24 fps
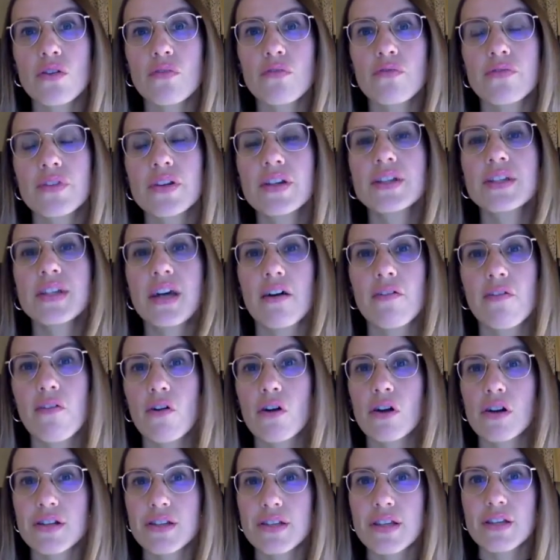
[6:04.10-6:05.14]
of visa,
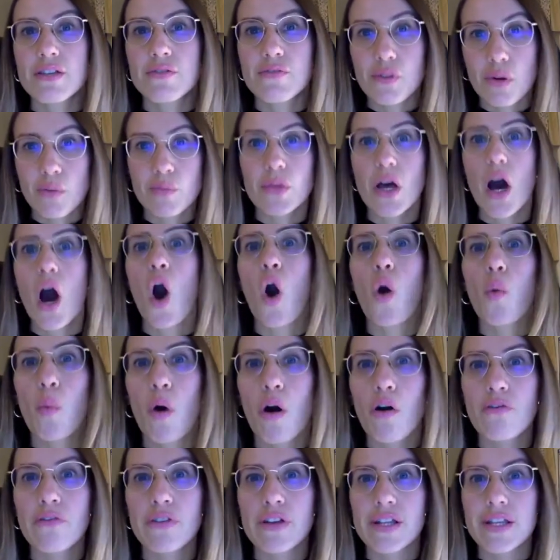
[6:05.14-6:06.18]
for instance, from the Home
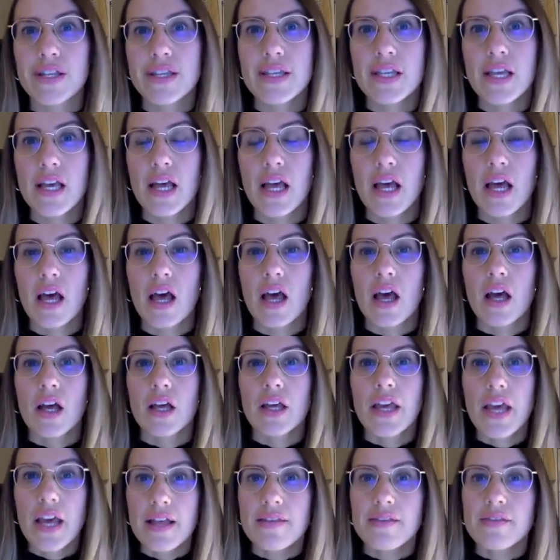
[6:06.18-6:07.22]
Office.
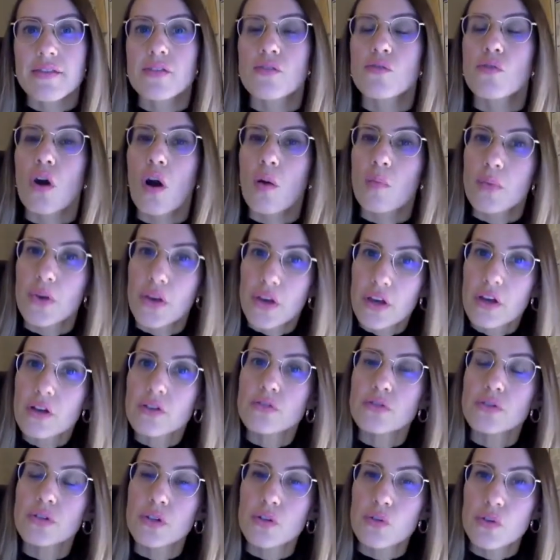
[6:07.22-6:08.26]
Yes, to come here
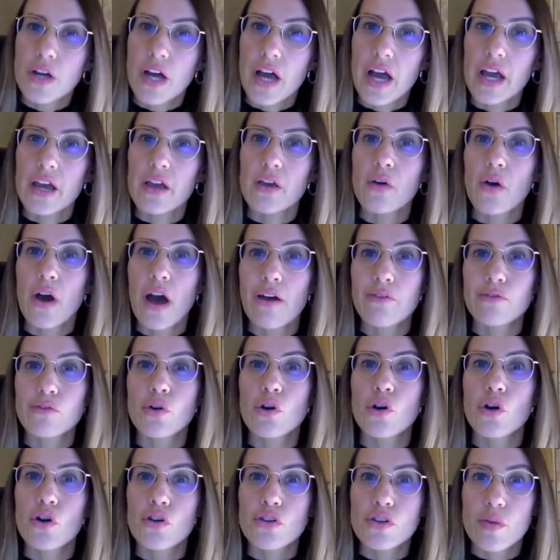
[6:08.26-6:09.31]
to the UK, you have to
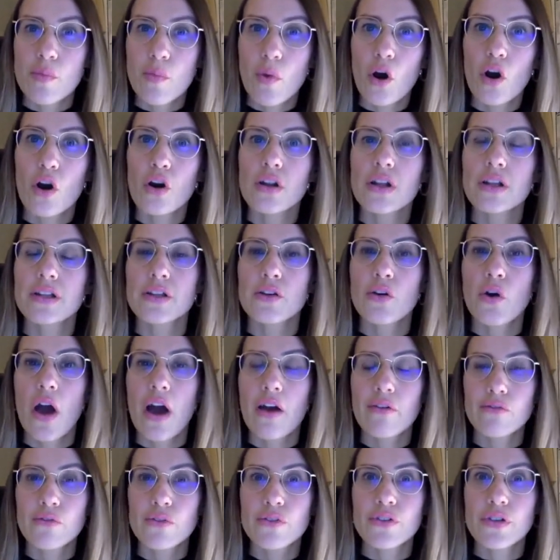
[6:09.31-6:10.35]
cross the border and you
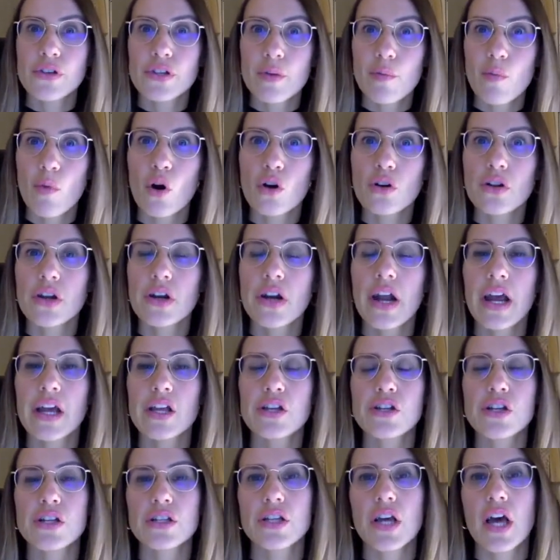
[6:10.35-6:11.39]
have to see the border
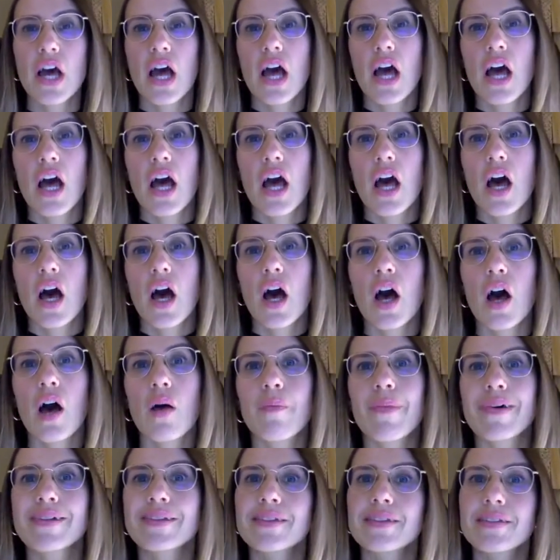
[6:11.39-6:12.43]
agent.
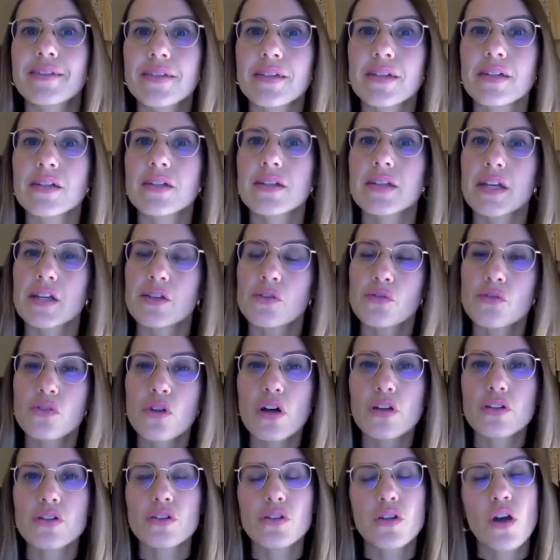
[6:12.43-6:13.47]
But still, they do
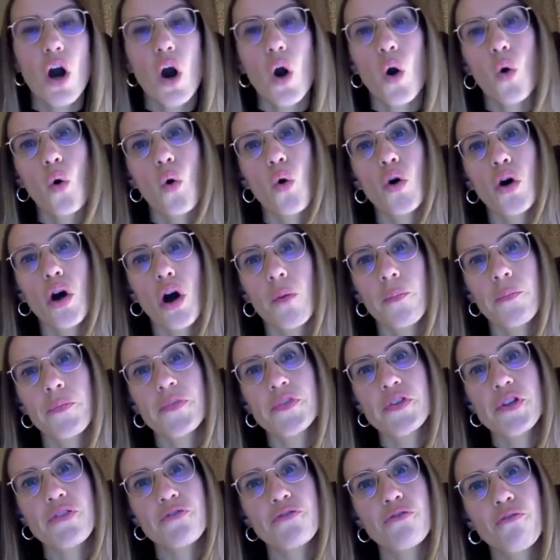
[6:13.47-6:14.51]
not know who
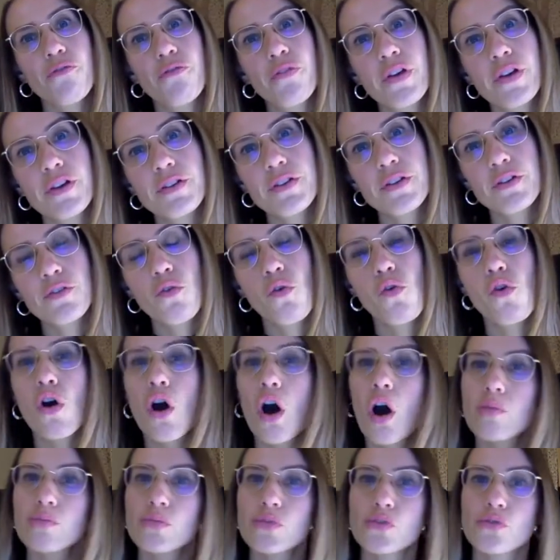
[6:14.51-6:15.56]
comes just to visit, who
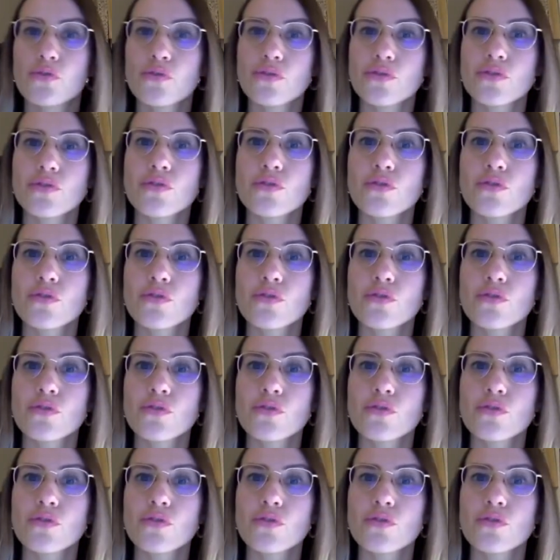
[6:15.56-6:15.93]
comes to